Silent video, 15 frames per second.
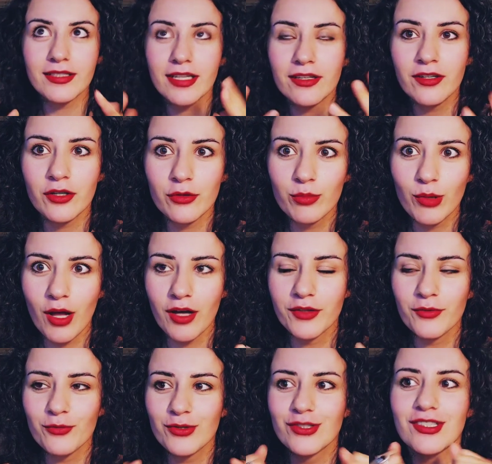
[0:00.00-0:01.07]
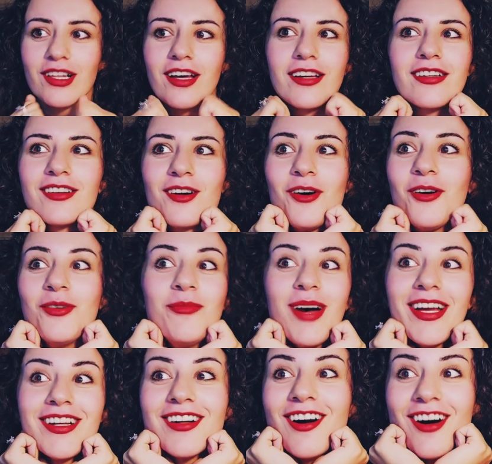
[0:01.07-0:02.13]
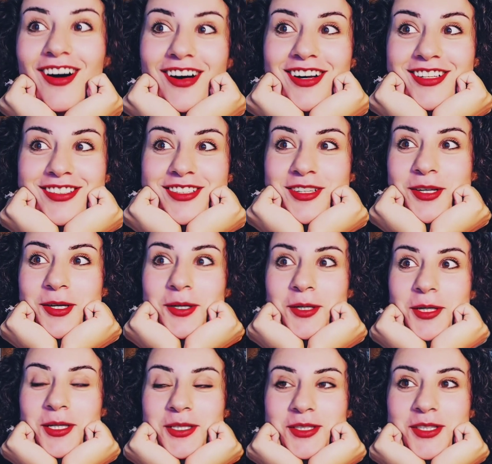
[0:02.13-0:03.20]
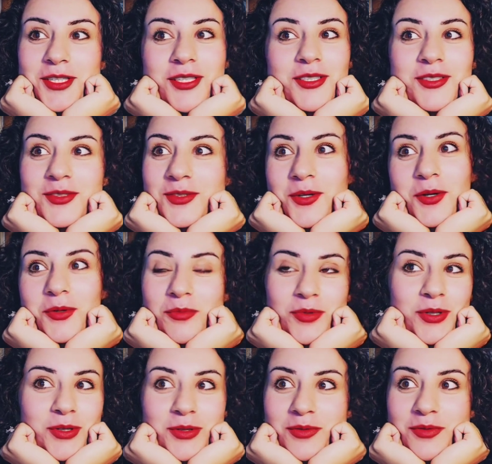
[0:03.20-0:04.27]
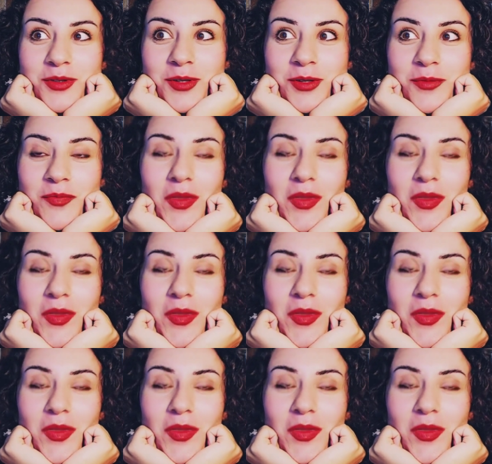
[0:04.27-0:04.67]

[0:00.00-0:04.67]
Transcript: and her blonde was like, oh my god, she is so beautiful.